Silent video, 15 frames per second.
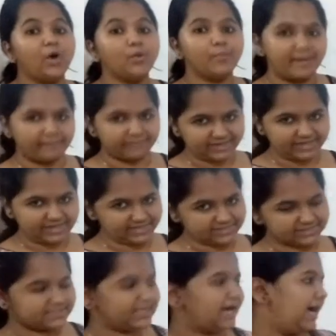memory
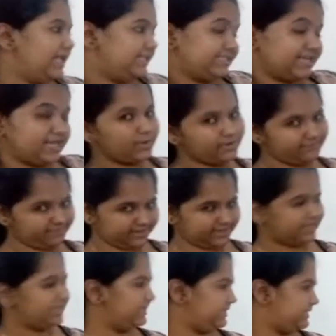is. I'll tell you everything
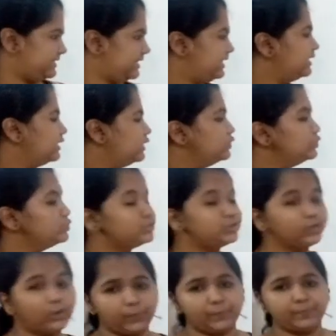in detail. So
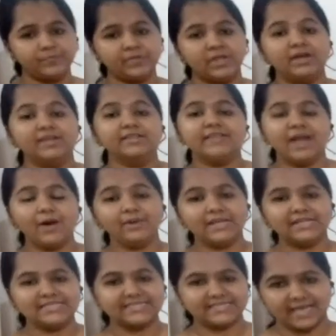now
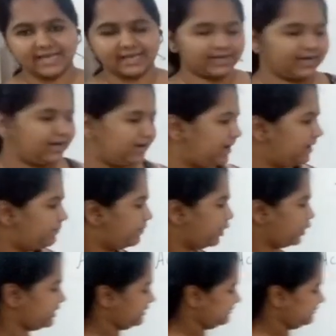let's take a body,